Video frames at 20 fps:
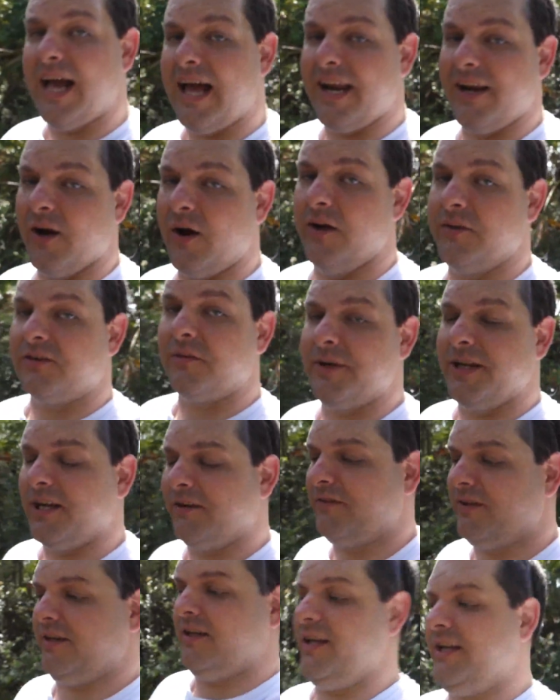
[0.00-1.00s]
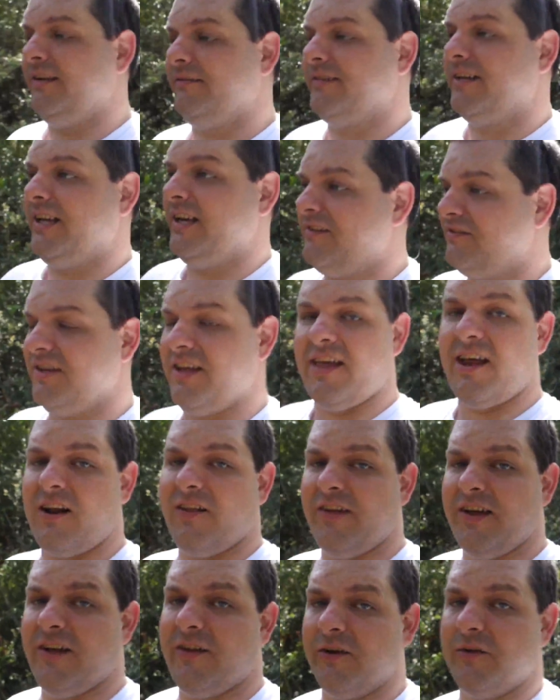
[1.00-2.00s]
I didn't know I was committing a felony. I didn't say that
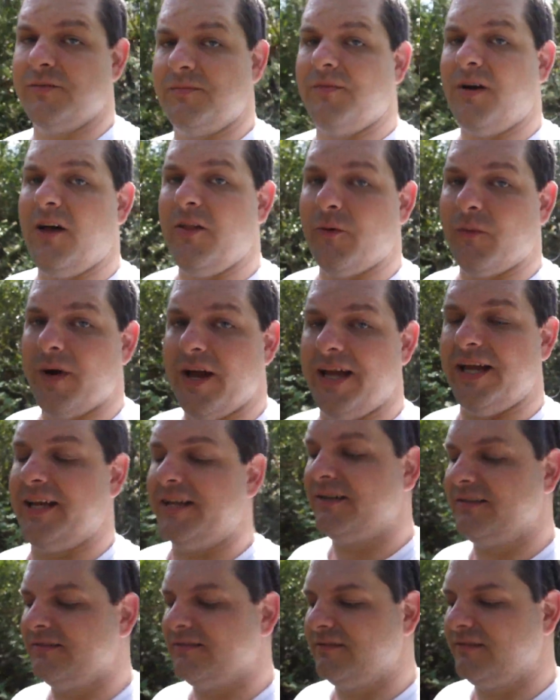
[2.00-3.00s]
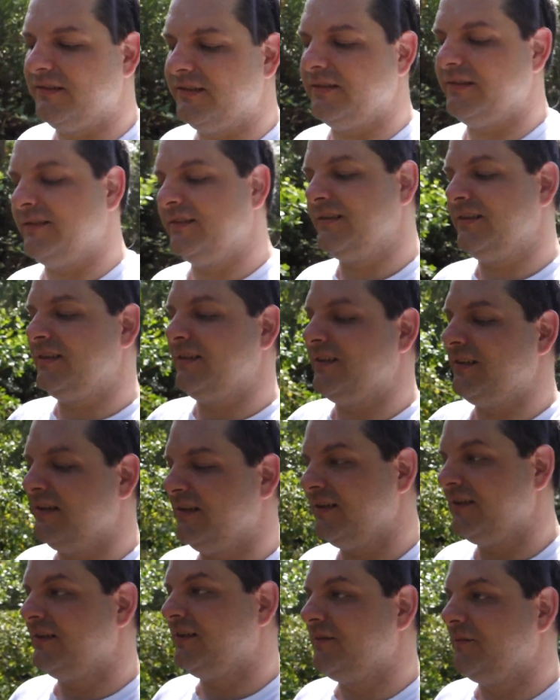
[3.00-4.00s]
on the other way in. I
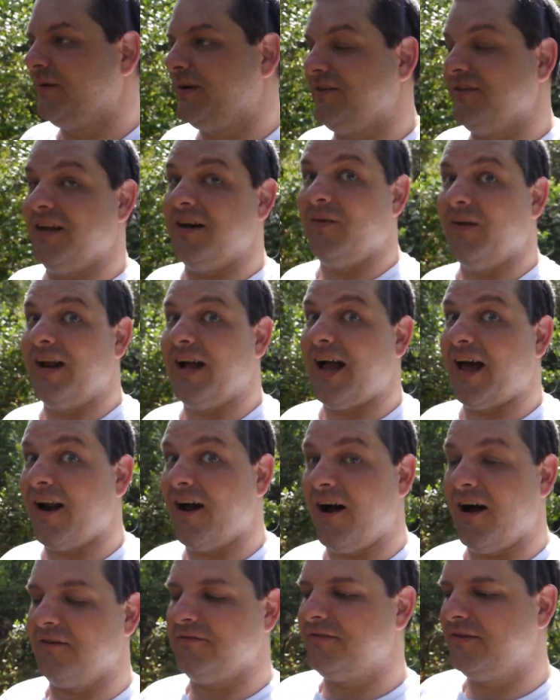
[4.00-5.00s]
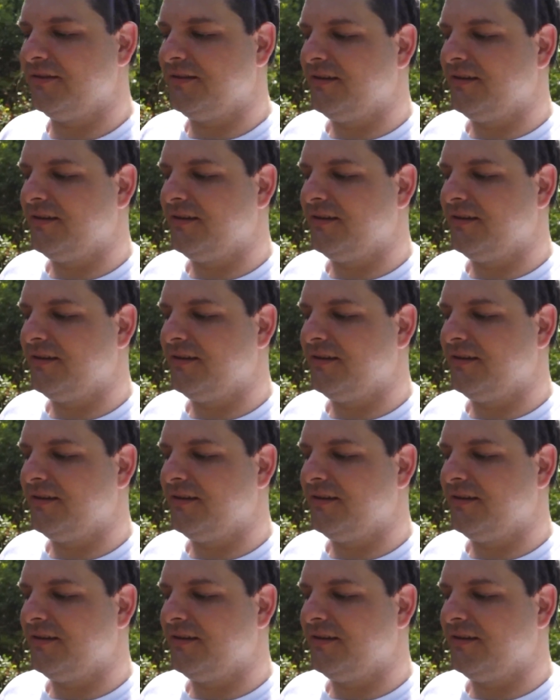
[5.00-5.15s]
said it when I got off.